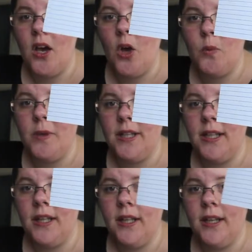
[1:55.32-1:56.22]

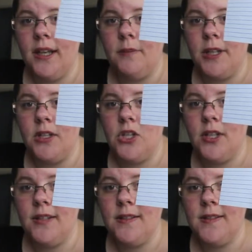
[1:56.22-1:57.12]
opening image,
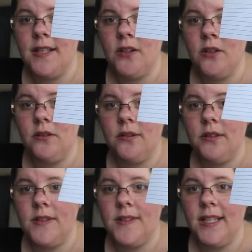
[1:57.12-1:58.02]
single
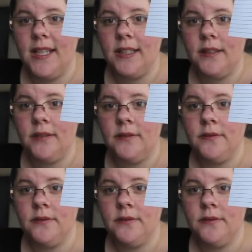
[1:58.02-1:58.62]
scene.